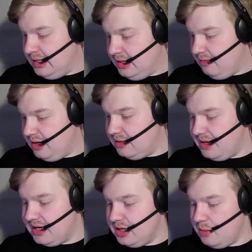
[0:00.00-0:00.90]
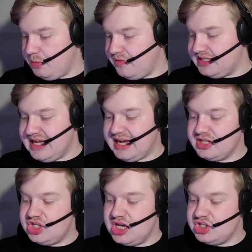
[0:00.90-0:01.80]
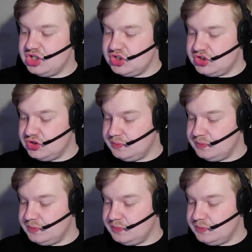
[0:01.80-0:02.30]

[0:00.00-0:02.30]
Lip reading: Already made a number of attacking changes.